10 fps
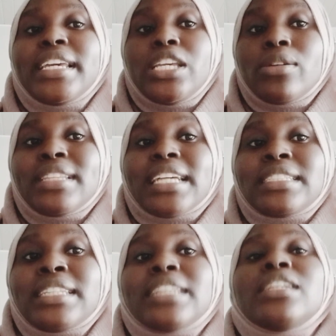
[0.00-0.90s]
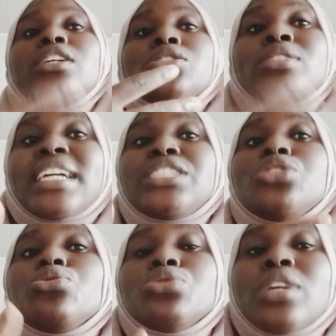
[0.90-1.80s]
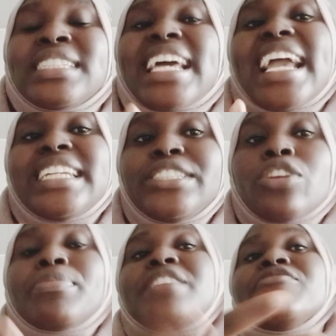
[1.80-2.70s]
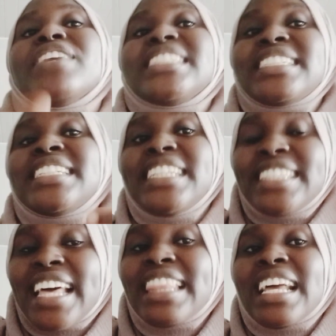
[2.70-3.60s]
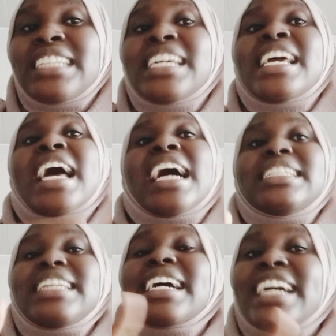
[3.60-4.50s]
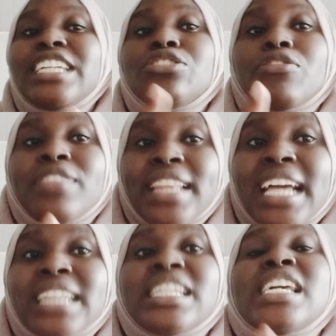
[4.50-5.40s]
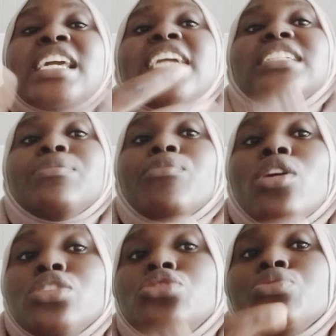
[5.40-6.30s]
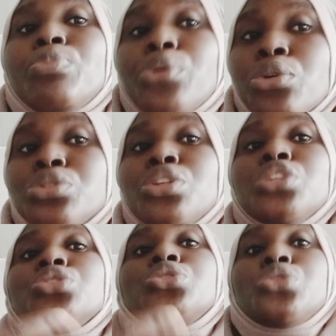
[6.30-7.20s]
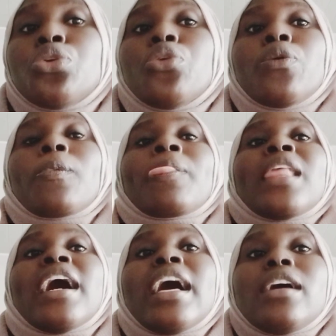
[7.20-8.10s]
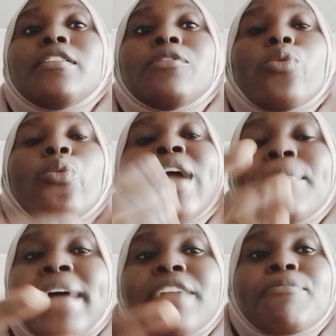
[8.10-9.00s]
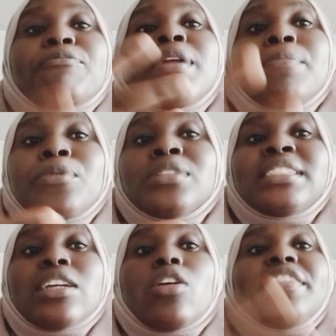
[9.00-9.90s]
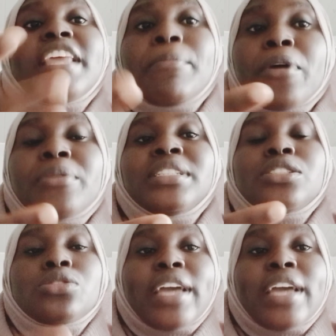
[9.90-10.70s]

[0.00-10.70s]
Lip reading: You understand? So that you will not end up investing in that land, and that kind of land is more prone to whereby people's or neighboring